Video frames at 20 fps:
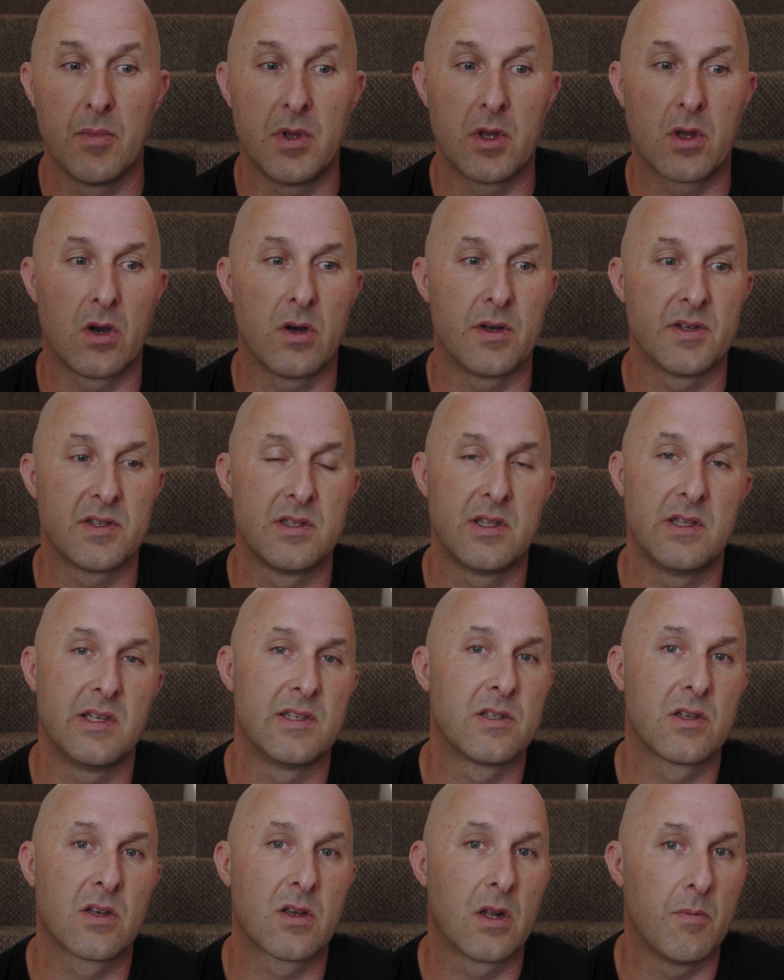because
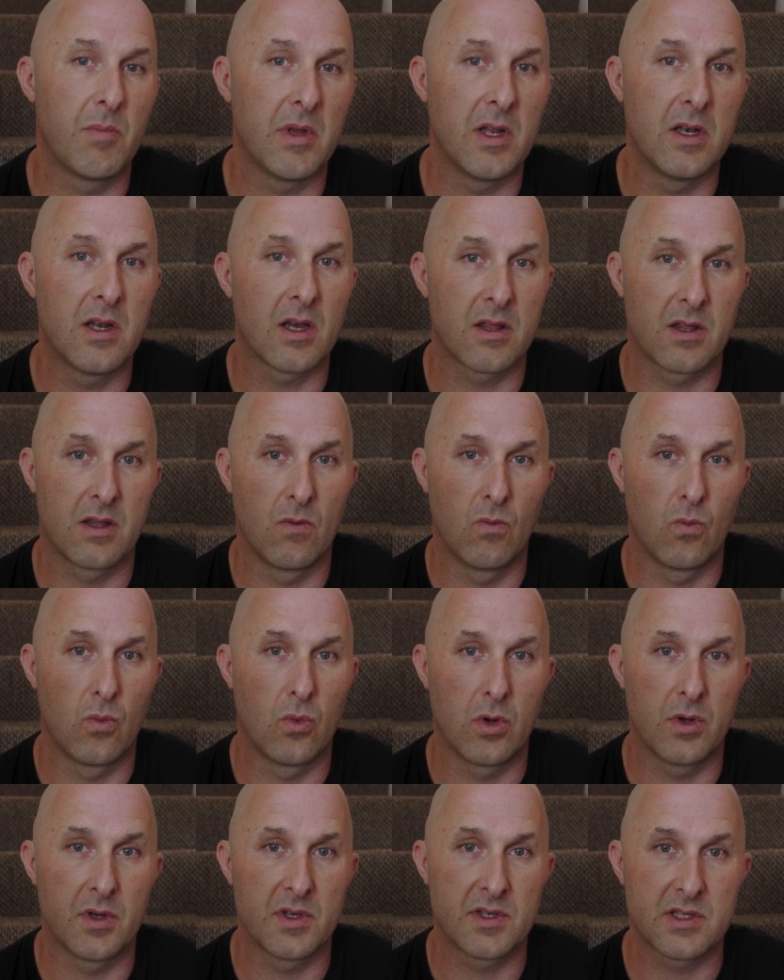there's going to be nothing
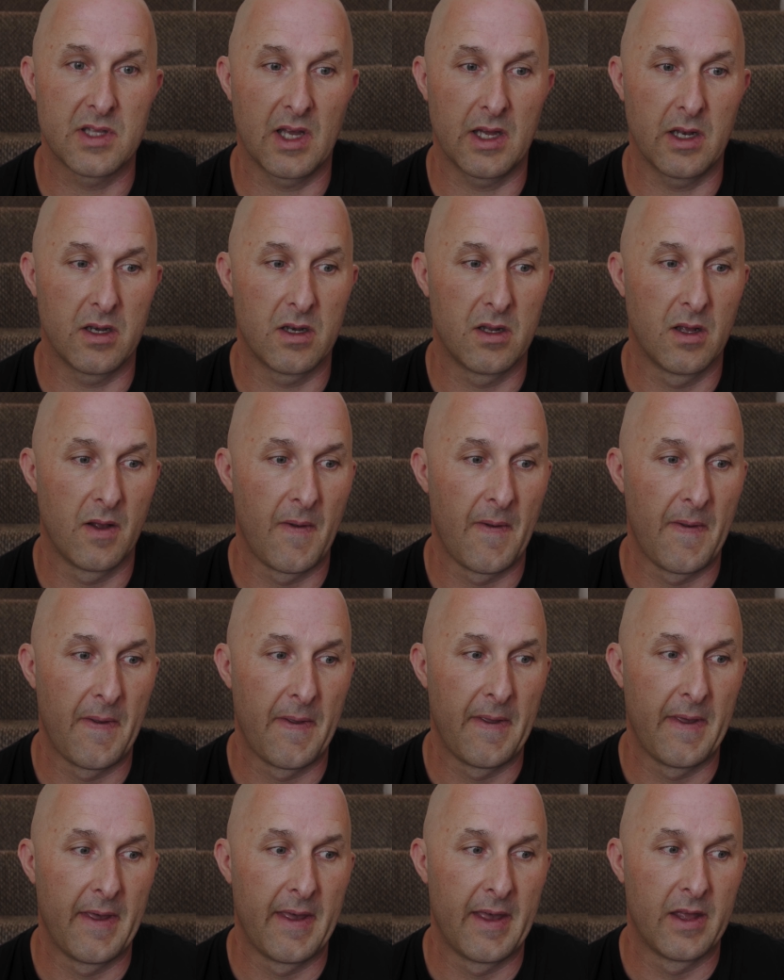worse than
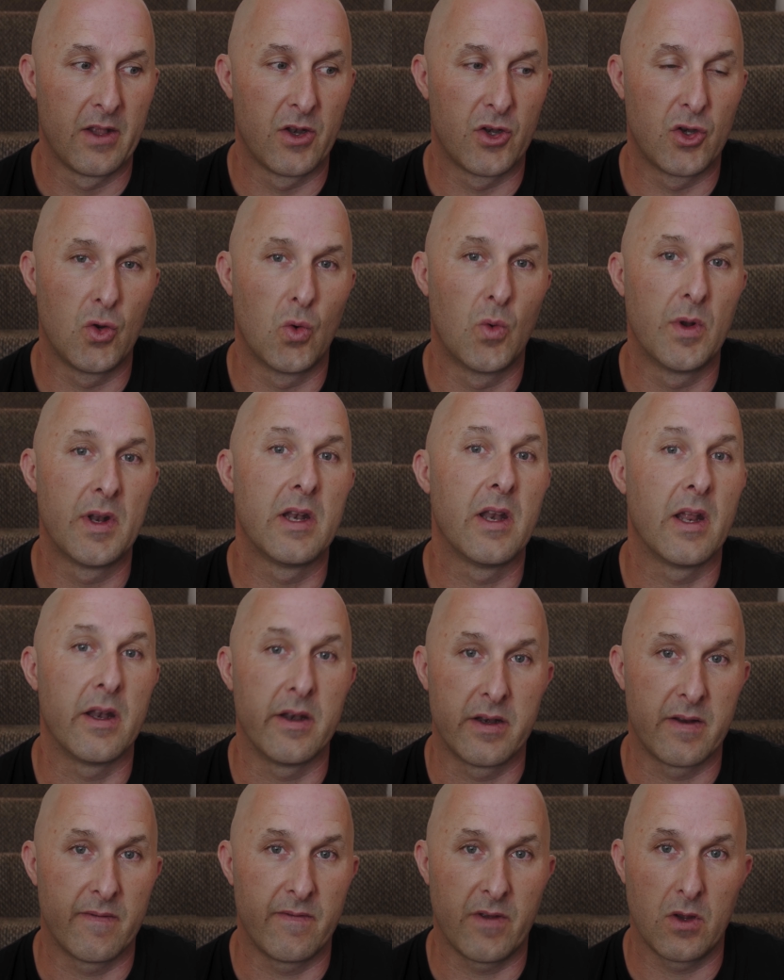doing an
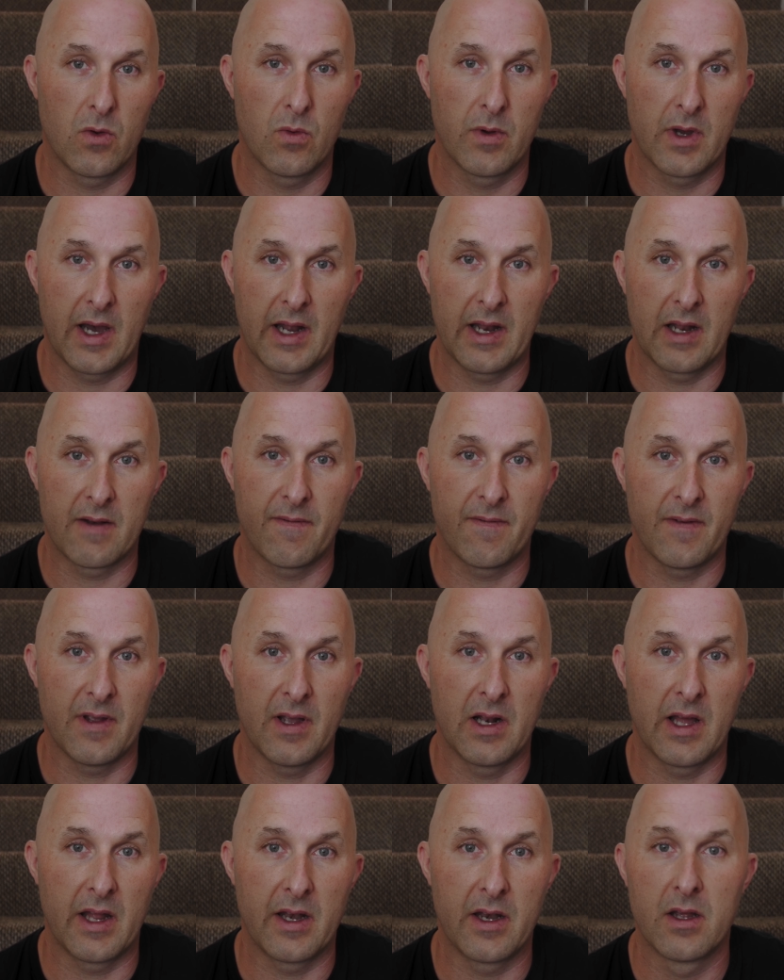interview and it
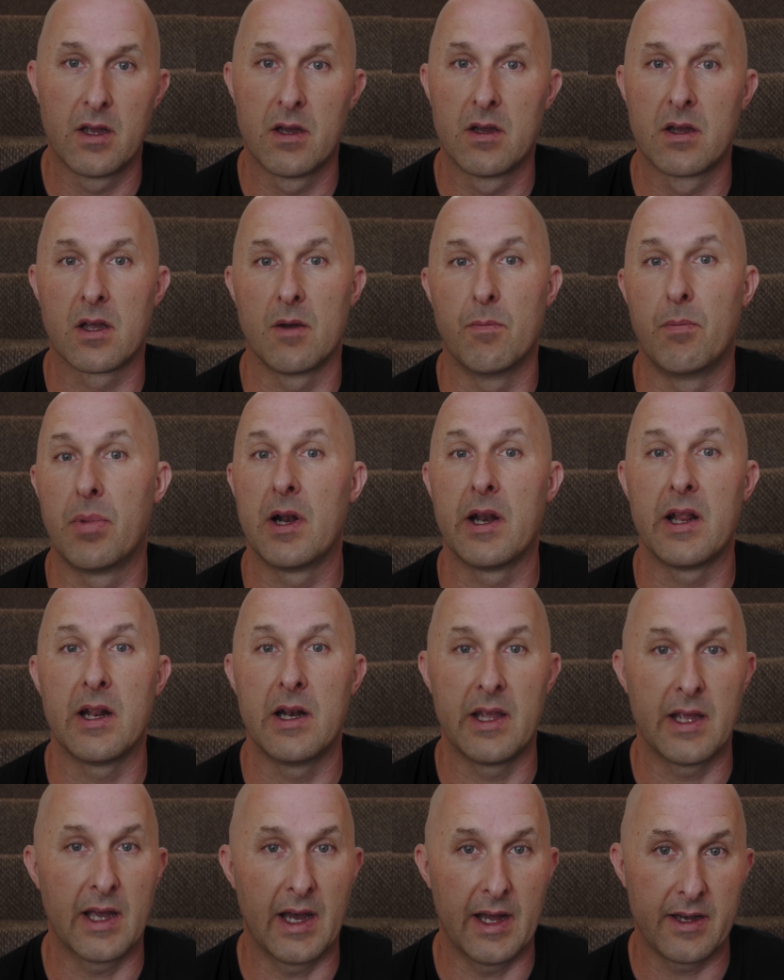feeling
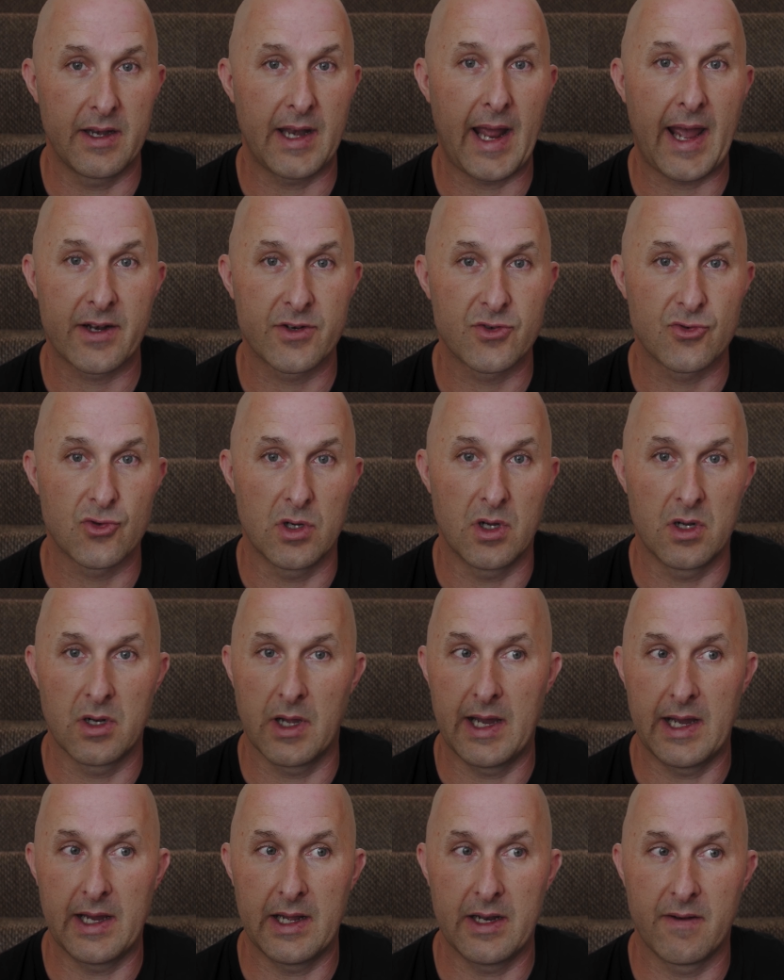completely unnatural
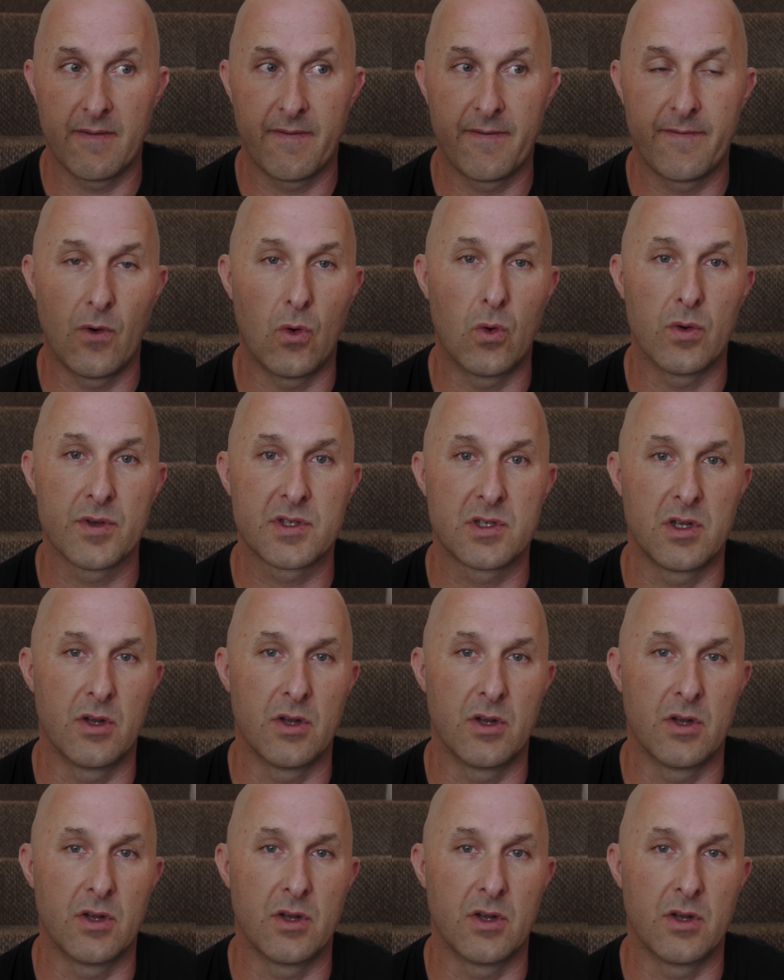and forced.